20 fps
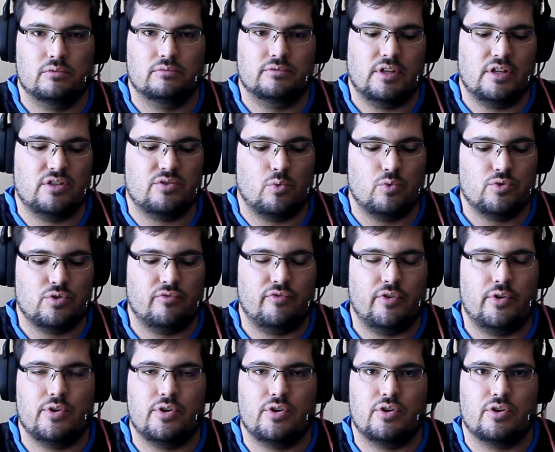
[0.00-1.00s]
it's also
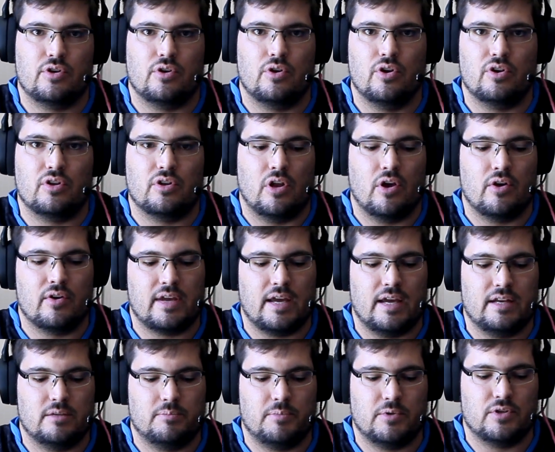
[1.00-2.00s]
very good
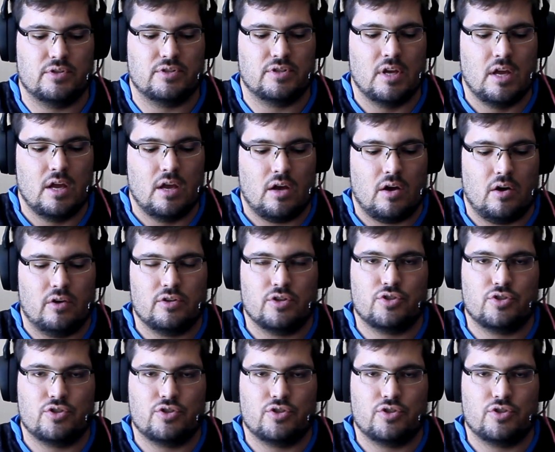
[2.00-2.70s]
located, because on